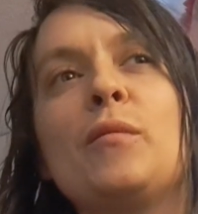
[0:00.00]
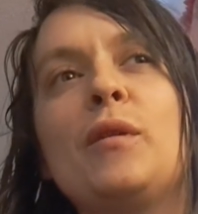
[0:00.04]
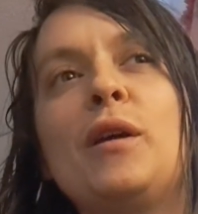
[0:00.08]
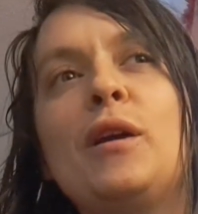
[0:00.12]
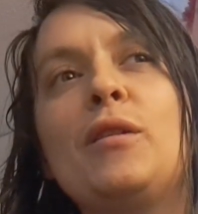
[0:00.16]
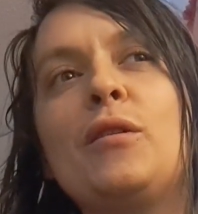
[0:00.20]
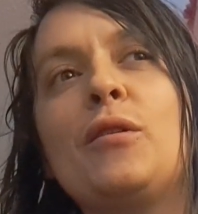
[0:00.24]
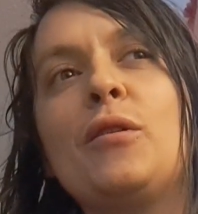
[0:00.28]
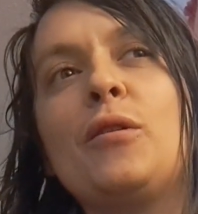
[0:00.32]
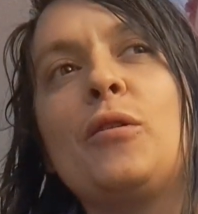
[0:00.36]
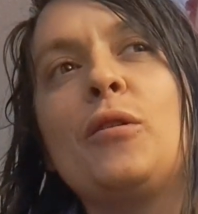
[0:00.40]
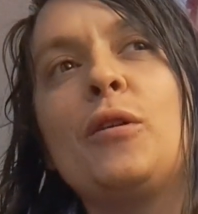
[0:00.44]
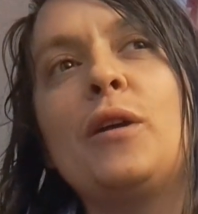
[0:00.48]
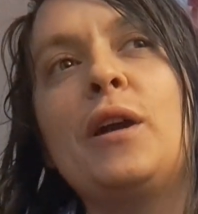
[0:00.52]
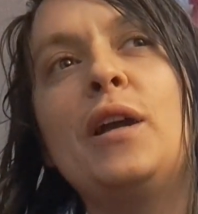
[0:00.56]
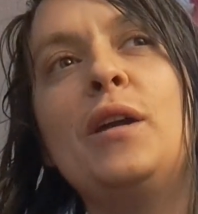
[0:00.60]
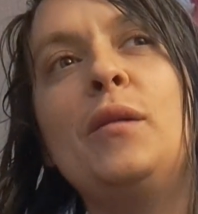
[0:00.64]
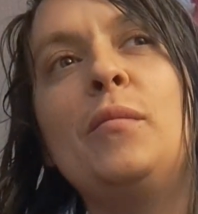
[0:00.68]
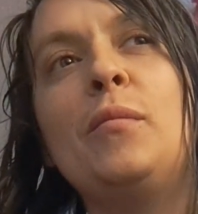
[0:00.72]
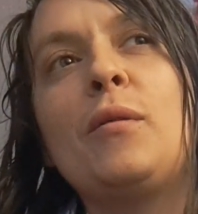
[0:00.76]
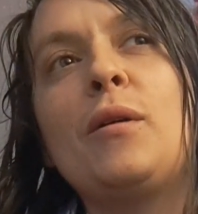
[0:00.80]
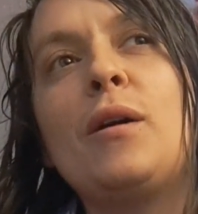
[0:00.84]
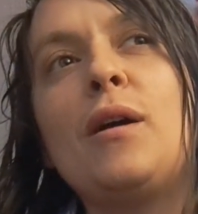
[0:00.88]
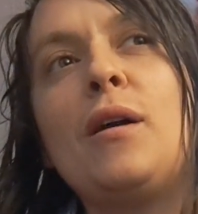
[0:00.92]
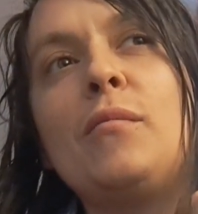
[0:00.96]
Like, they'll create a
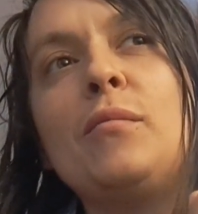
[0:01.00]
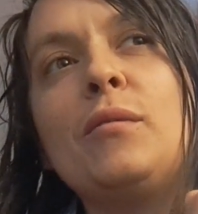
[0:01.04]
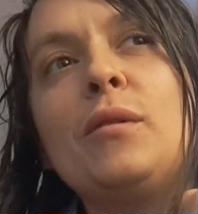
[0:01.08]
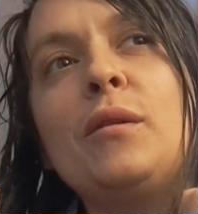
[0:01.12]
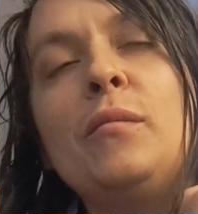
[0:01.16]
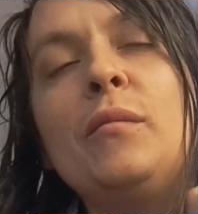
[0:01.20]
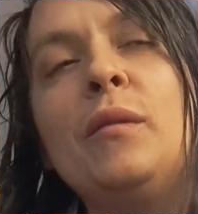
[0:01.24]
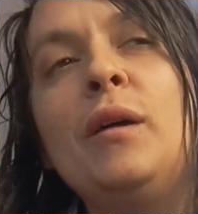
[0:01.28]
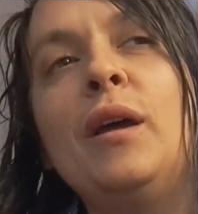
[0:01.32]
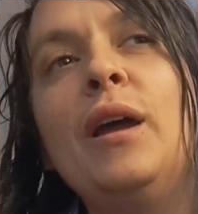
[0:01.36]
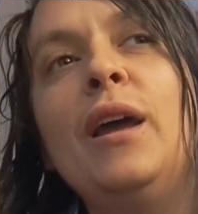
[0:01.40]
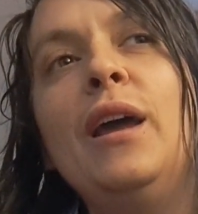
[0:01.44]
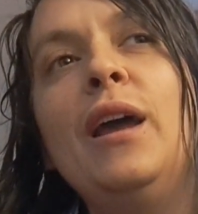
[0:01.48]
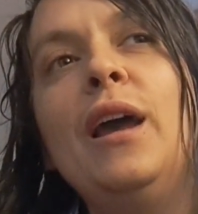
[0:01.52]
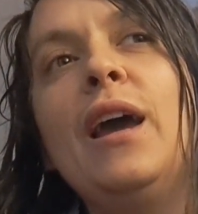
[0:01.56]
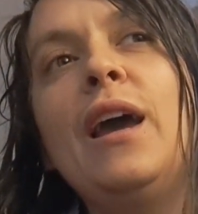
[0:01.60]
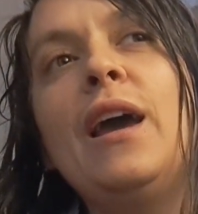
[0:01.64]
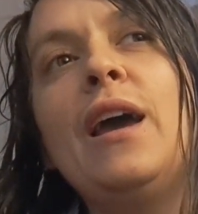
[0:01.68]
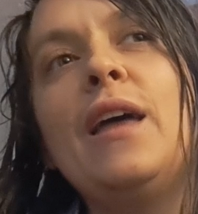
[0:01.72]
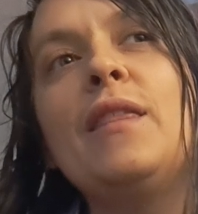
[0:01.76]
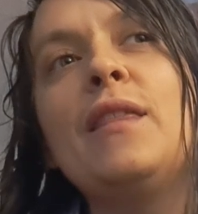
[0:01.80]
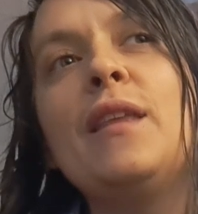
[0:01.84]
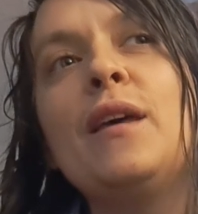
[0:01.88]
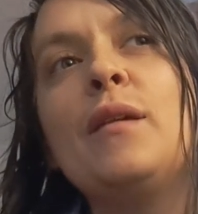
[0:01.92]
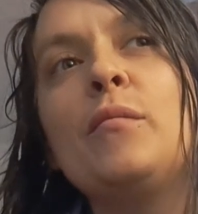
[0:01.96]
problem
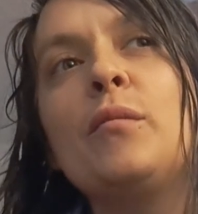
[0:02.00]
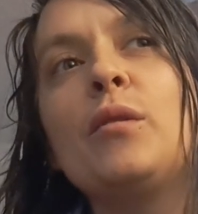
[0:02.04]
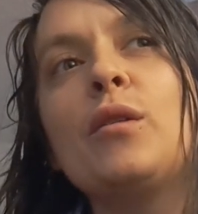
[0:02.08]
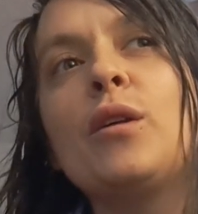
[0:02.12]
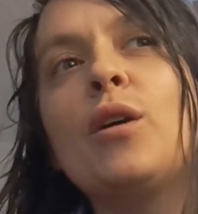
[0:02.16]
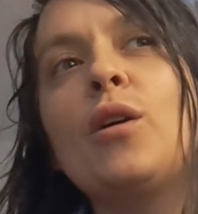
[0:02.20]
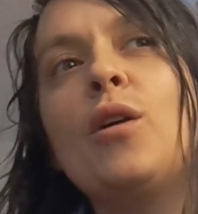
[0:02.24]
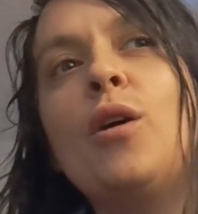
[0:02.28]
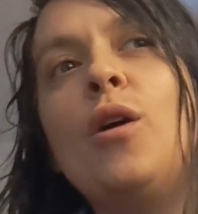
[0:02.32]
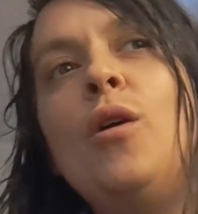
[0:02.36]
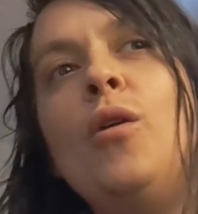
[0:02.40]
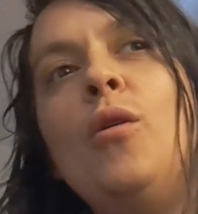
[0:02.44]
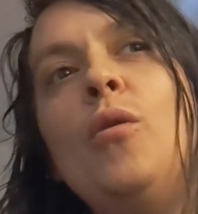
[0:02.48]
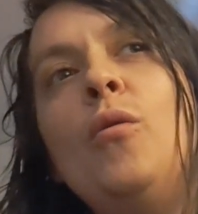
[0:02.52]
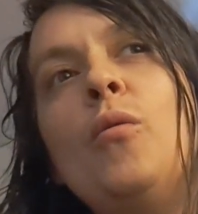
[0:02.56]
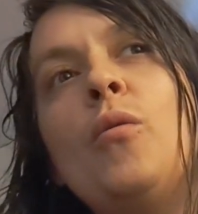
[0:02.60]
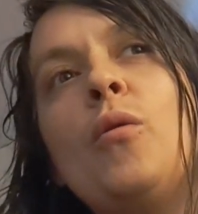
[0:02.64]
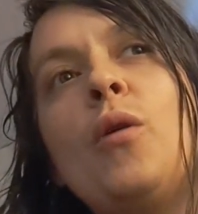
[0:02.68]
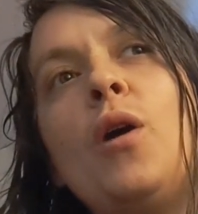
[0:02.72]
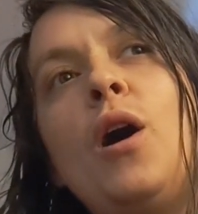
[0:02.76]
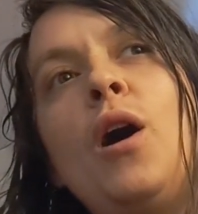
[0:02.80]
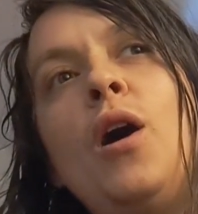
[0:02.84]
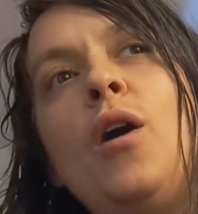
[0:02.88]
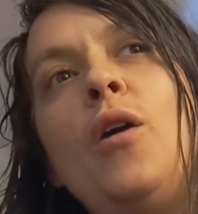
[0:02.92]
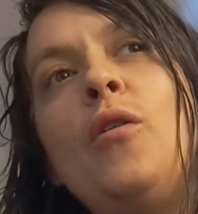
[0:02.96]
and then be like,
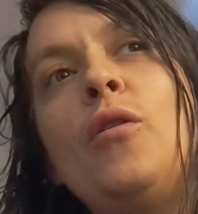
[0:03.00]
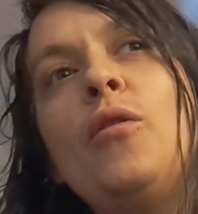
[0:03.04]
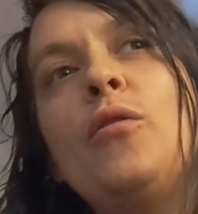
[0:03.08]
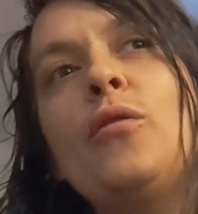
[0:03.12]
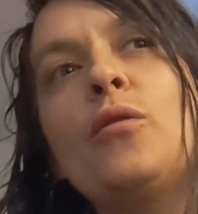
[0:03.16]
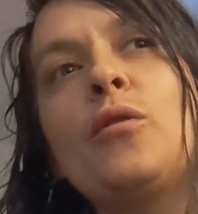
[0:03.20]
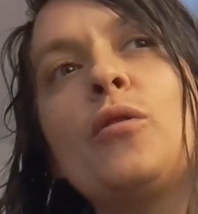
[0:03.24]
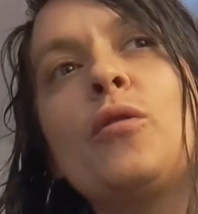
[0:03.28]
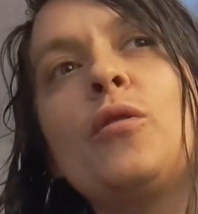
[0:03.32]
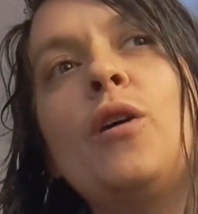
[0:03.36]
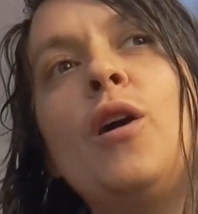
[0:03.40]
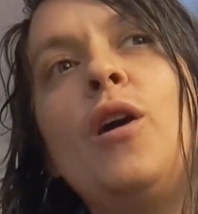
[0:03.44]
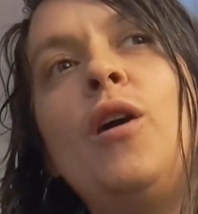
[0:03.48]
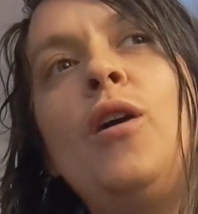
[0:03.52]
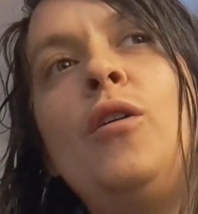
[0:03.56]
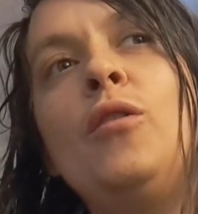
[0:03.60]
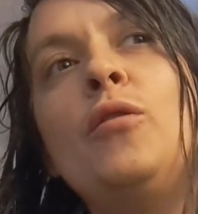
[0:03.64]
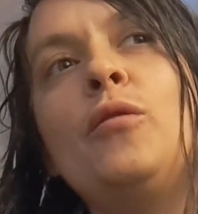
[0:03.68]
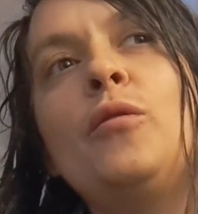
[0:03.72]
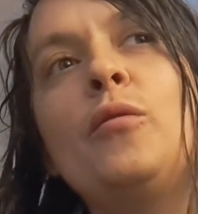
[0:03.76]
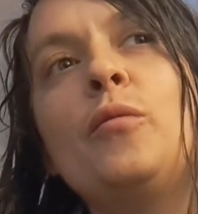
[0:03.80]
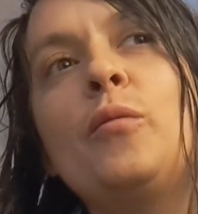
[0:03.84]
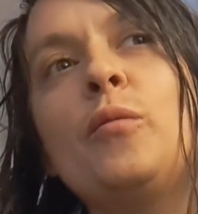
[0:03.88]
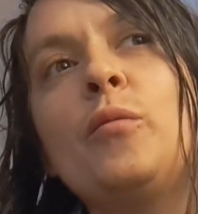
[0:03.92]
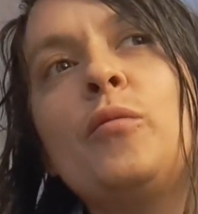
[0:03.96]
oh, I'll,
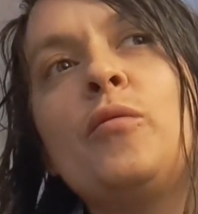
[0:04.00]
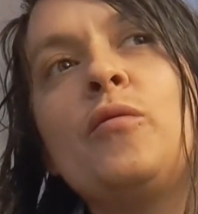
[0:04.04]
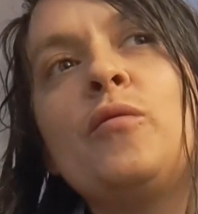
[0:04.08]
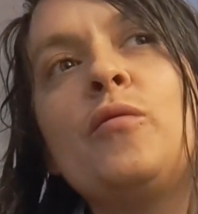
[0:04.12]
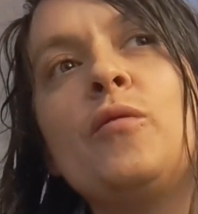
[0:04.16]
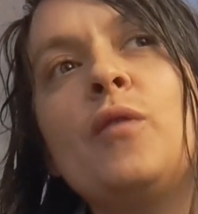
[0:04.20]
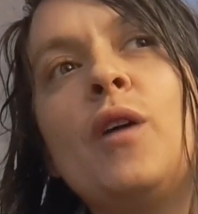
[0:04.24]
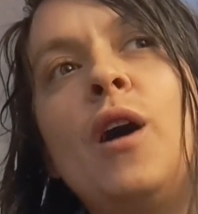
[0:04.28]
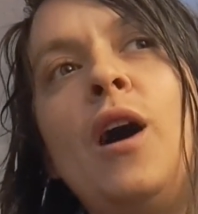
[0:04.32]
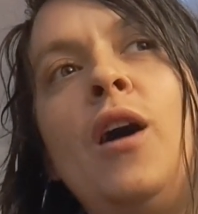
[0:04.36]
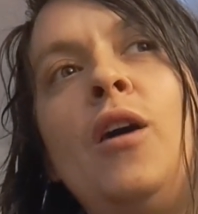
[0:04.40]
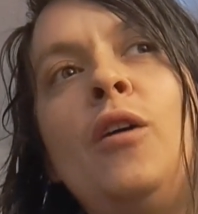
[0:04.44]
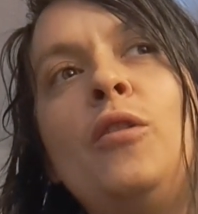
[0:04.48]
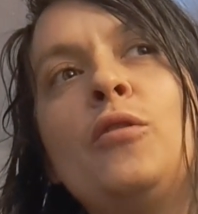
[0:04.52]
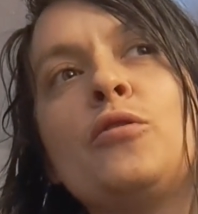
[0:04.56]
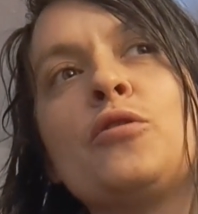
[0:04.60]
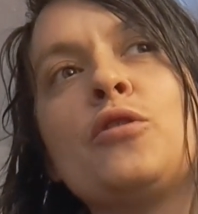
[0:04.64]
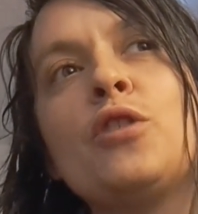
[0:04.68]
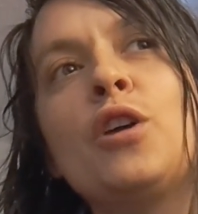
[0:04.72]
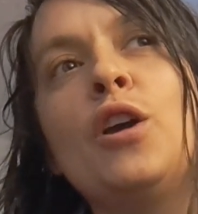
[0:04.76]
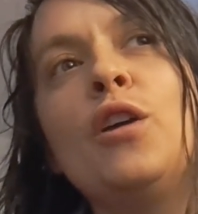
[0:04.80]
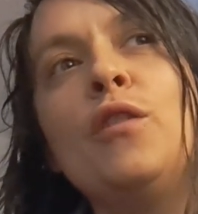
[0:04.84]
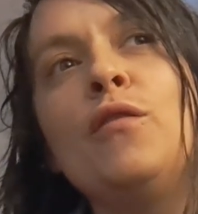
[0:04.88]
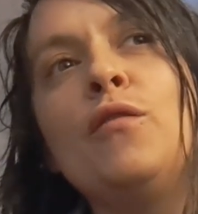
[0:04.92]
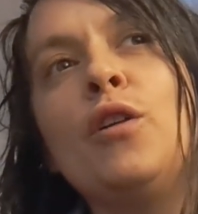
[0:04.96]
I'll, I'll
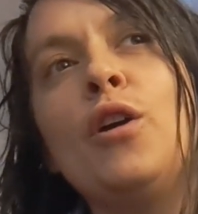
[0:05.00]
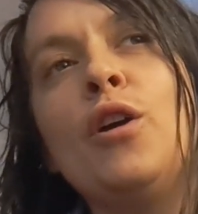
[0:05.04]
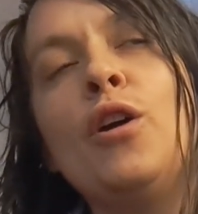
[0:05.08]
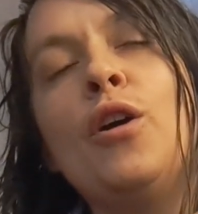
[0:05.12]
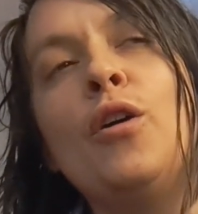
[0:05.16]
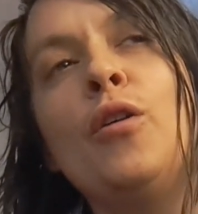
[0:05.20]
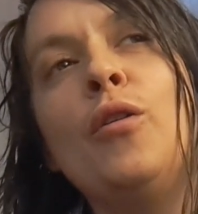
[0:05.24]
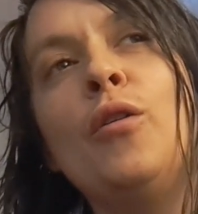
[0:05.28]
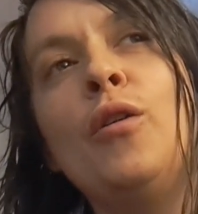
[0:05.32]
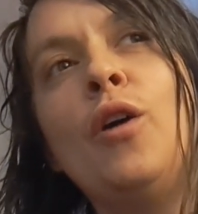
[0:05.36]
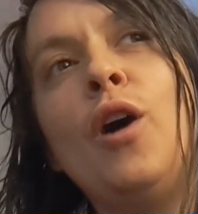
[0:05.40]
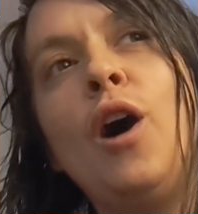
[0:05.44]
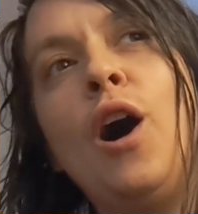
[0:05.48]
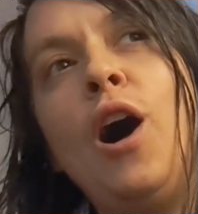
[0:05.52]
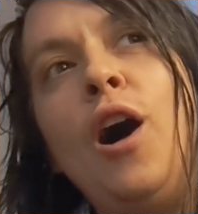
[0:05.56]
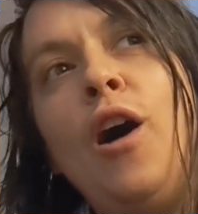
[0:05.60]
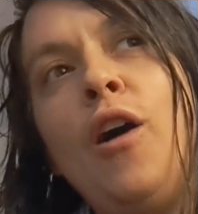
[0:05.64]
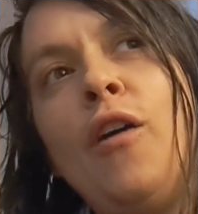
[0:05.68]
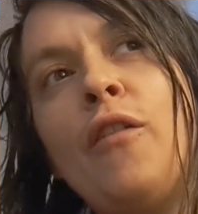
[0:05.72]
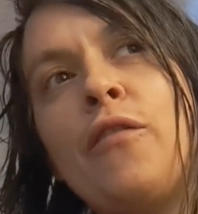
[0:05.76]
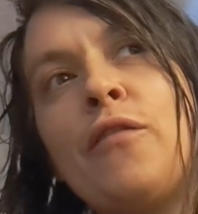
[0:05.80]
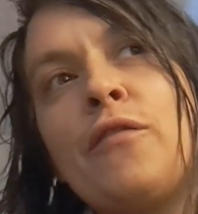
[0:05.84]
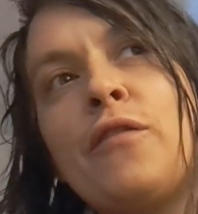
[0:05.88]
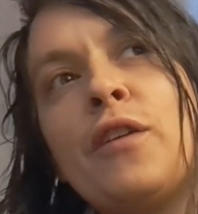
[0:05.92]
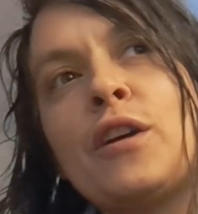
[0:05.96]
save you.
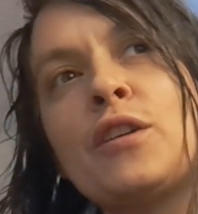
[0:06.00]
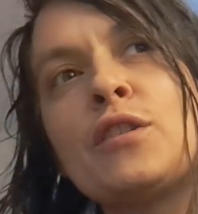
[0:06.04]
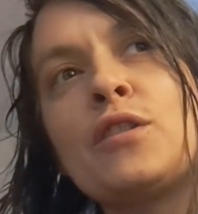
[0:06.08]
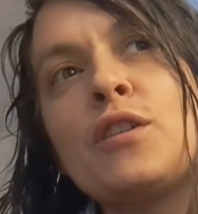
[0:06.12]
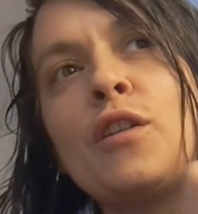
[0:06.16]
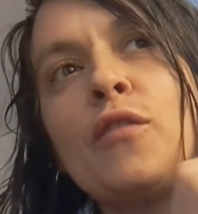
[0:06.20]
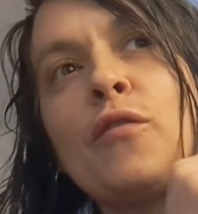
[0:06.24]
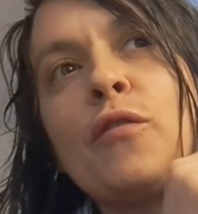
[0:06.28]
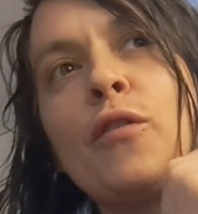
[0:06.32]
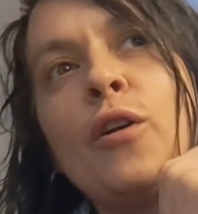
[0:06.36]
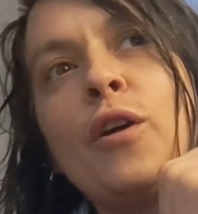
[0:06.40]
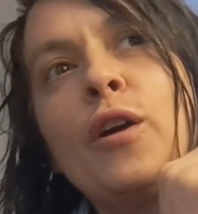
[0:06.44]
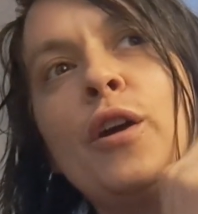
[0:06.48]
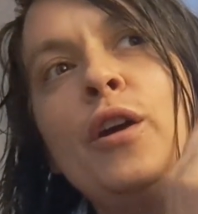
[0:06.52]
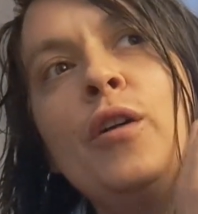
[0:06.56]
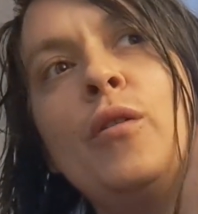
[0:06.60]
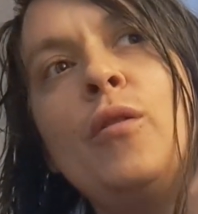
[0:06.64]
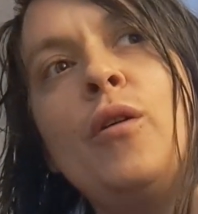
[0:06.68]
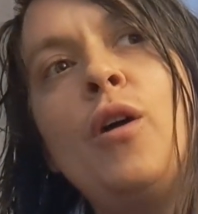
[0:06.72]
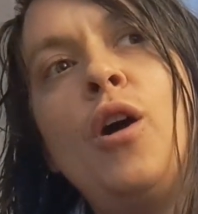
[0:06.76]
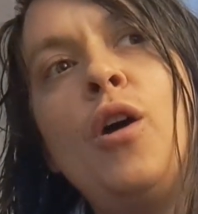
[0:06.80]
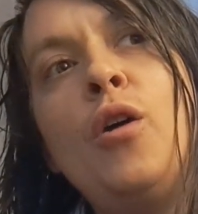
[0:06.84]
I'll fix it for you.